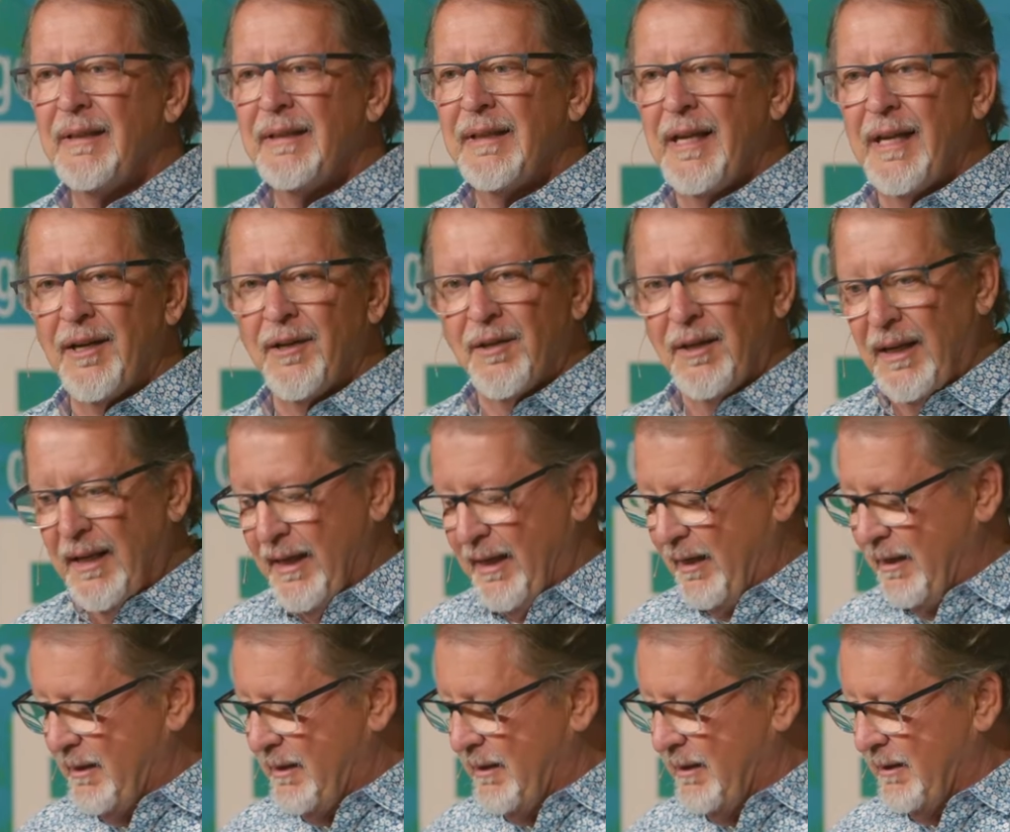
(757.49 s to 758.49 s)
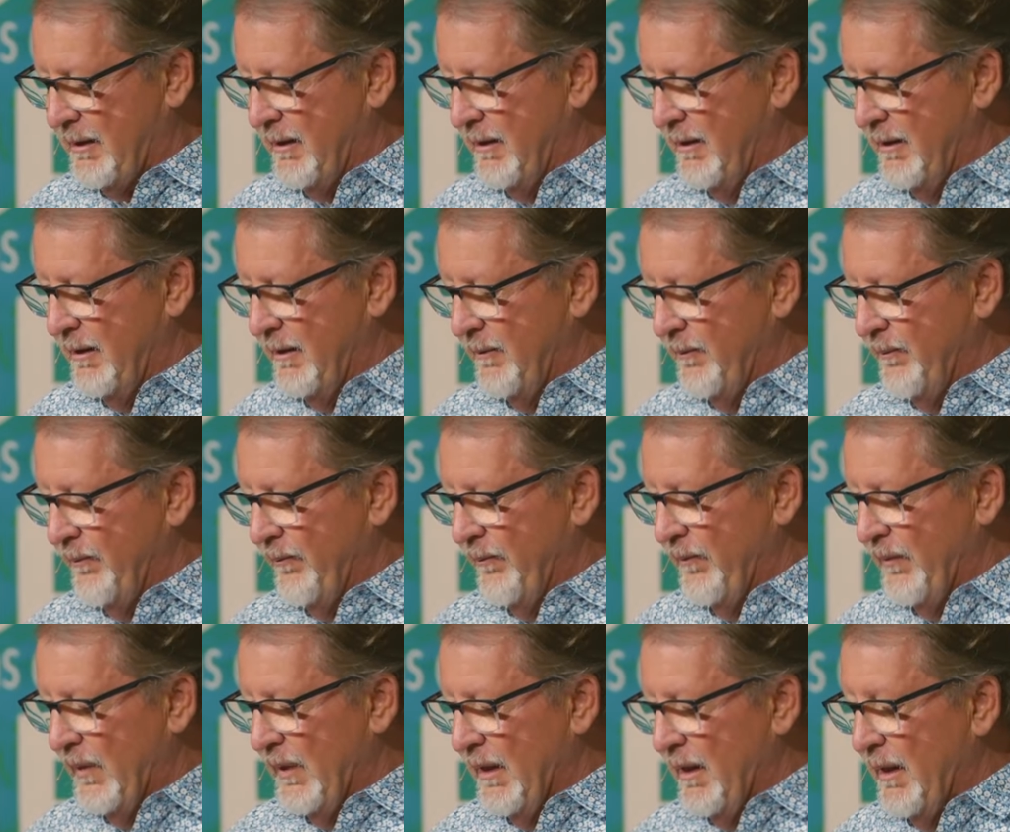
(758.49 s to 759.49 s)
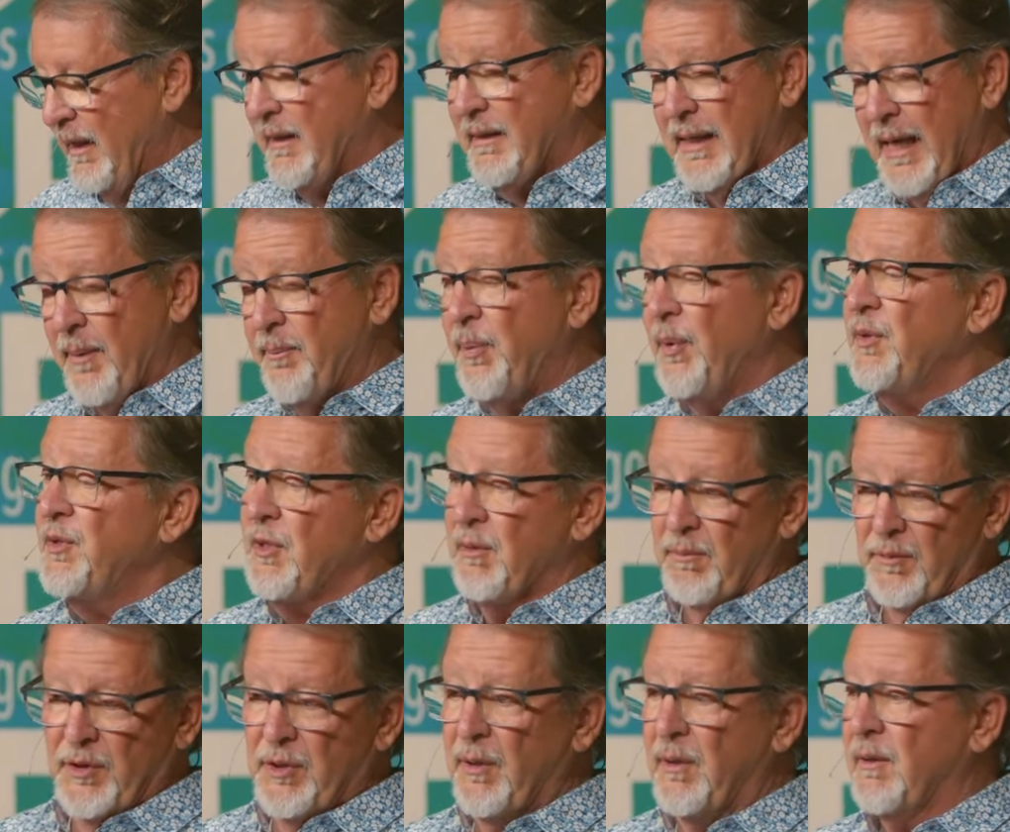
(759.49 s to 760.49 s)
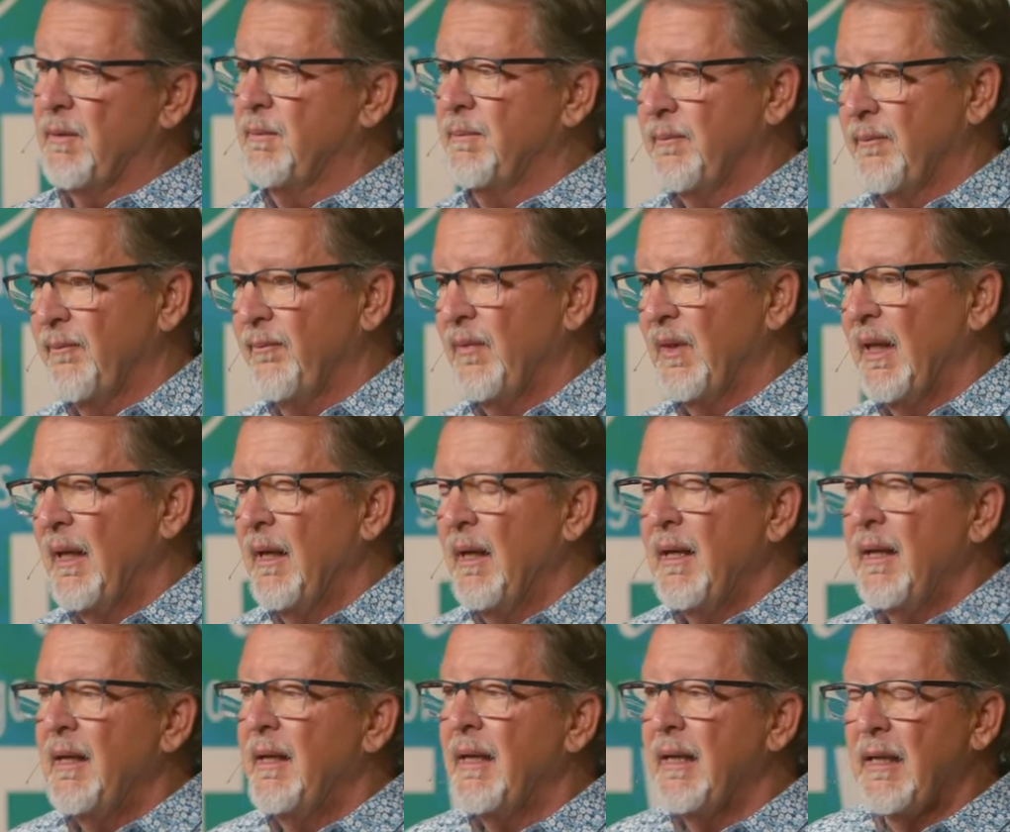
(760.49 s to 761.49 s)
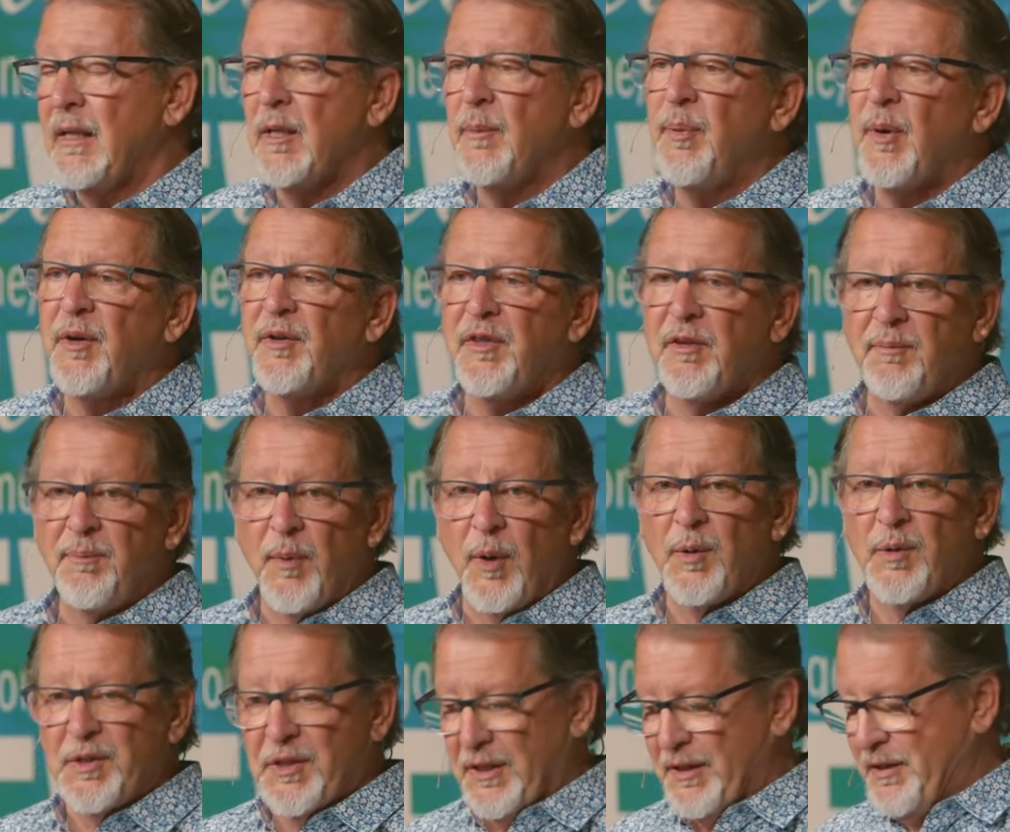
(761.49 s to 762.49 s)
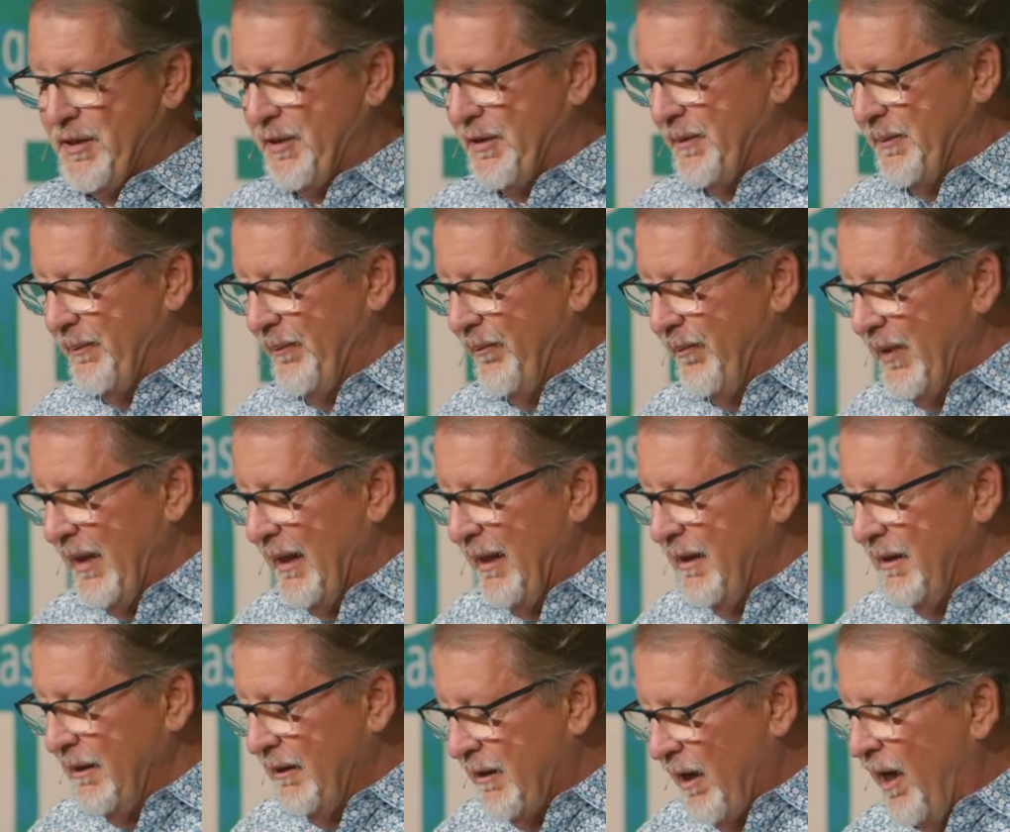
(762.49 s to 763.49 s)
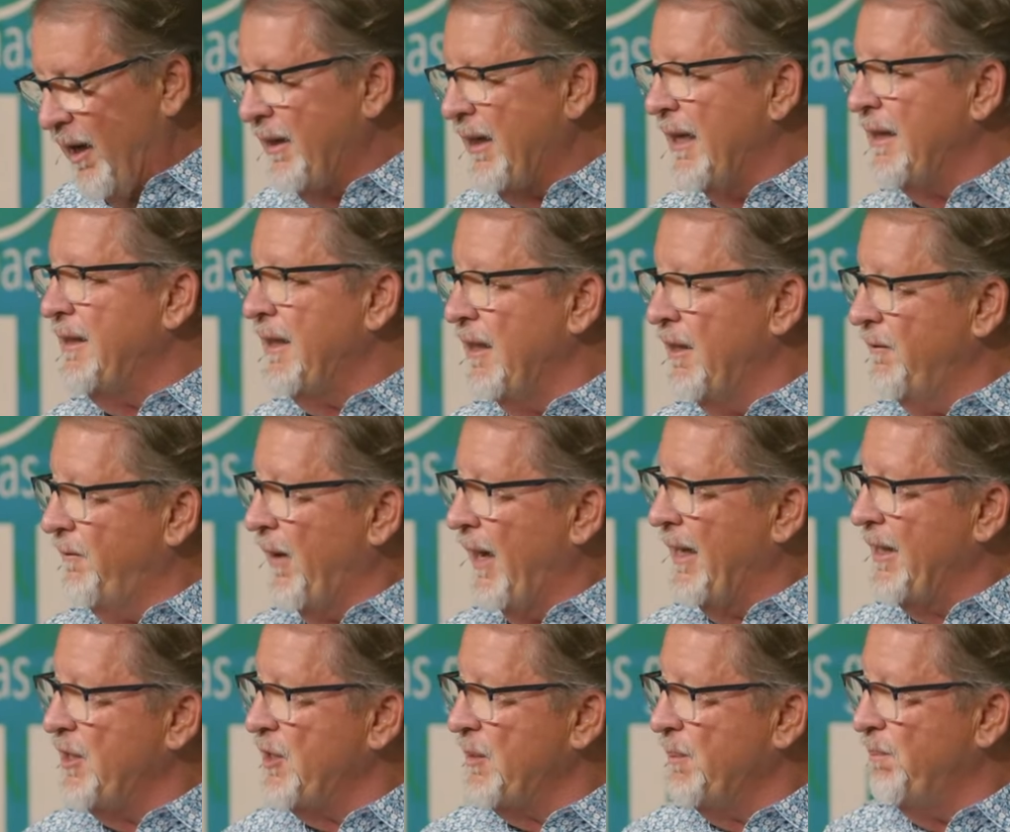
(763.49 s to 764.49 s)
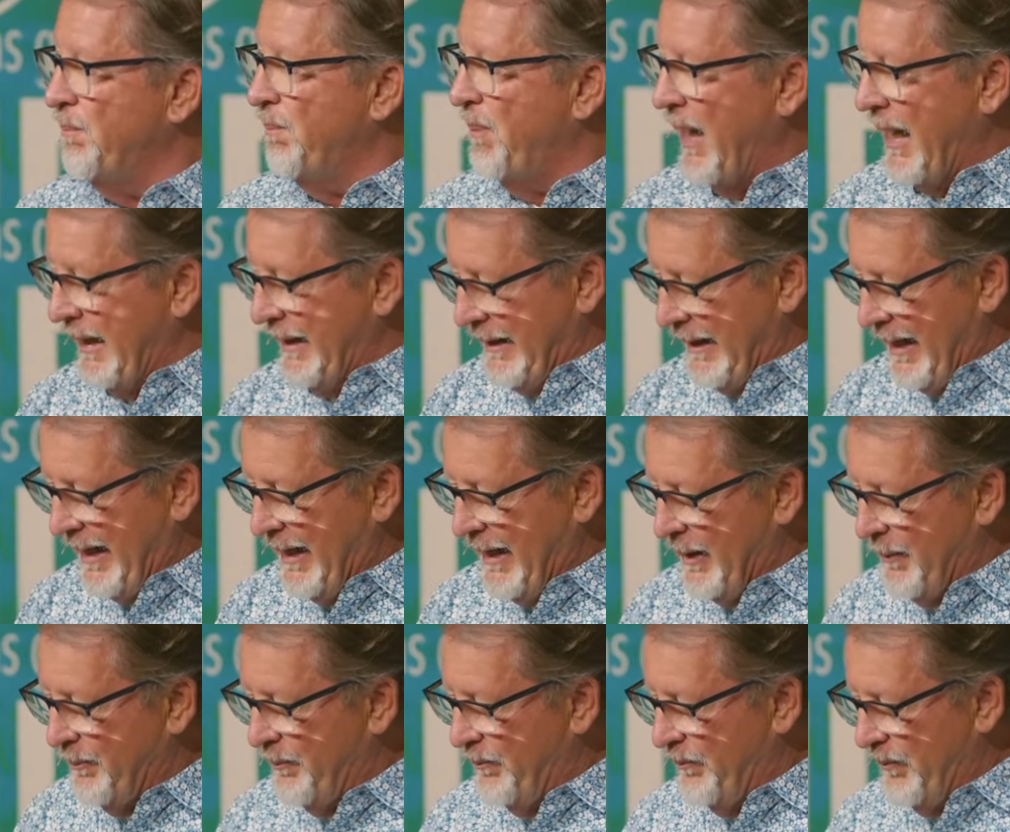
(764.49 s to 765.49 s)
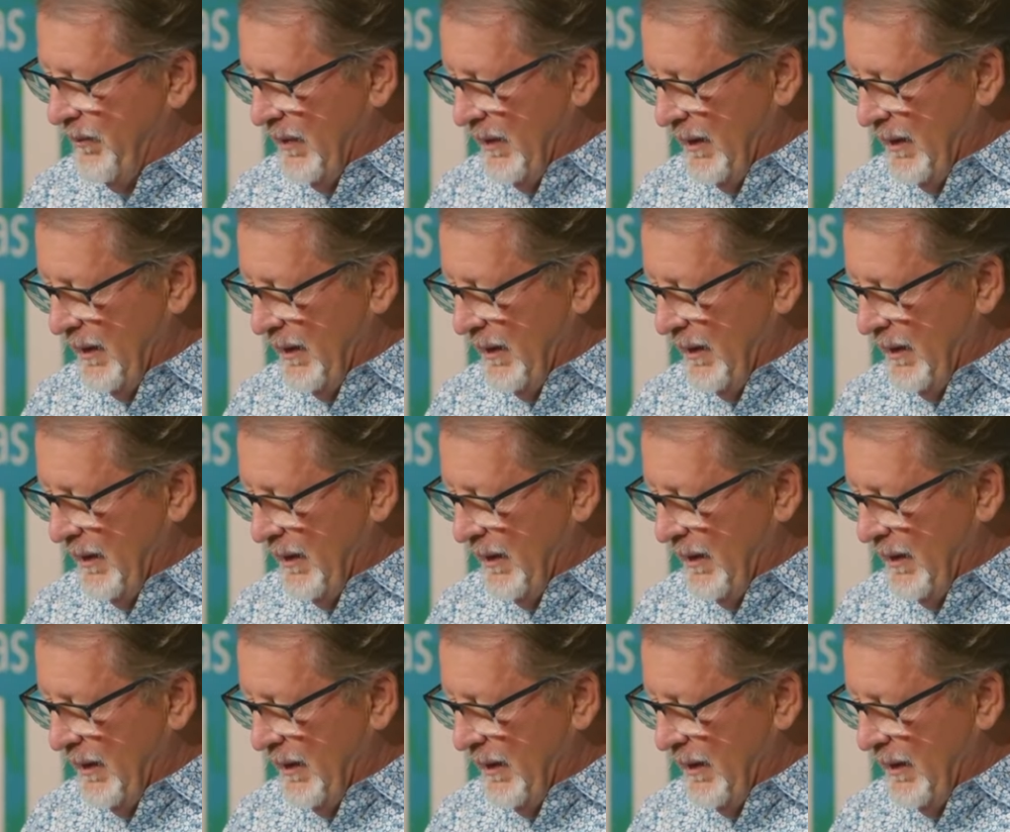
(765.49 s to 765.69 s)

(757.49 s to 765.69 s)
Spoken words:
care less. Examples? Sure. In the birth of Moses, God identifies by name